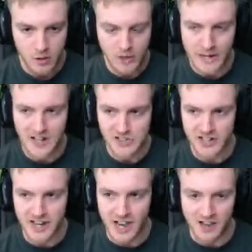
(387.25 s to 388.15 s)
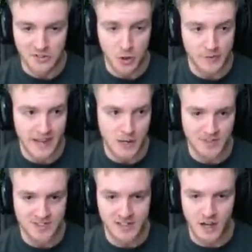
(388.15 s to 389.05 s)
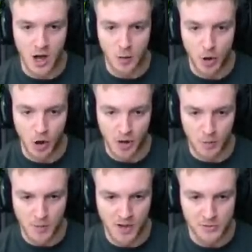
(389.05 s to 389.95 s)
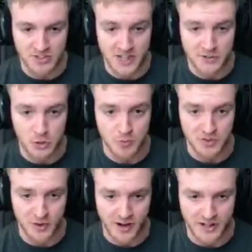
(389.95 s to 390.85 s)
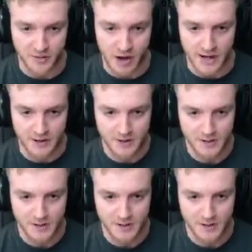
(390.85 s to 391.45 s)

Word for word: we can actually uh, stop the enemy team. Oh, bro, hold on. We might as well just get a two-piece right here, right?